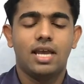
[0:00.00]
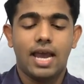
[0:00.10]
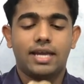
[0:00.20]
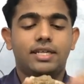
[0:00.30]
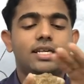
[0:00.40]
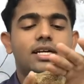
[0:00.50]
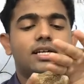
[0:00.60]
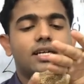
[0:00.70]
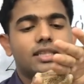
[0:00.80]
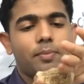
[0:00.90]
And
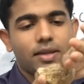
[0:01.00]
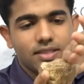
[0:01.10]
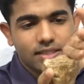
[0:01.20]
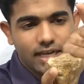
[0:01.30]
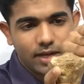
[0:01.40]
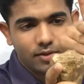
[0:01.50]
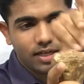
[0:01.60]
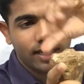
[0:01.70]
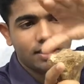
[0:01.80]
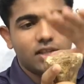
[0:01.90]
here the menisci will
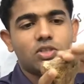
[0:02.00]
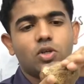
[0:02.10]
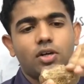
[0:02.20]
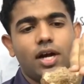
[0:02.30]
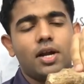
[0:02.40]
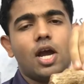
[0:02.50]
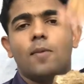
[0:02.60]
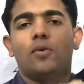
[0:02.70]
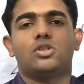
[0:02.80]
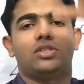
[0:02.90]
get distorted
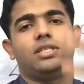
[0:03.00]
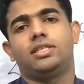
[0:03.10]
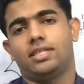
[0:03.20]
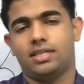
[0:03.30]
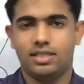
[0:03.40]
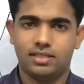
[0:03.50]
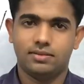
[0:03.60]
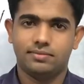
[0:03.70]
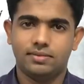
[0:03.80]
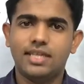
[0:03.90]
posteriorly.
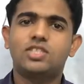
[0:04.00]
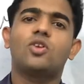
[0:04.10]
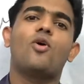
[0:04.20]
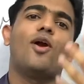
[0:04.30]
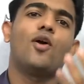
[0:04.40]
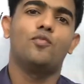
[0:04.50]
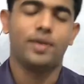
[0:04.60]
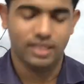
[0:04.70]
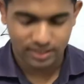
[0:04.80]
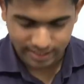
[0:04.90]
That's the role of
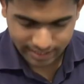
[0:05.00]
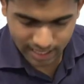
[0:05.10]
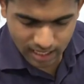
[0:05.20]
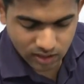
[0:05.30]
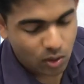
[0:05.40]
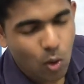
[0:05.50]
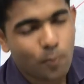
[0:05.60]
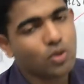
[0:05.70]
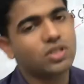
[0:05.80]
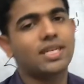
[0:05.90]
menisci. The
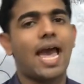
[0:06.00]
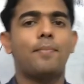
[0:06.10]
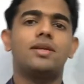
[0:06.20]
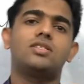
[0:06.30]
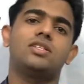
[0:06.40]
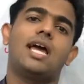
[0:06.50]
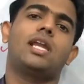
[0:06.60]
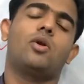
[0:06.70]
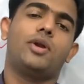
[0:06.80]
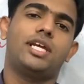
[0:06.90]
opposite happens in
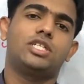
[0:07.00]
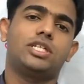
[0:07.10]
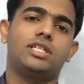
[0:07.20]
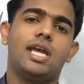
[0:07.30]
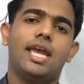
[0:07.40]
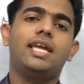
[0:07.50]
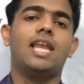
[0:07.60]
lateral rotation. In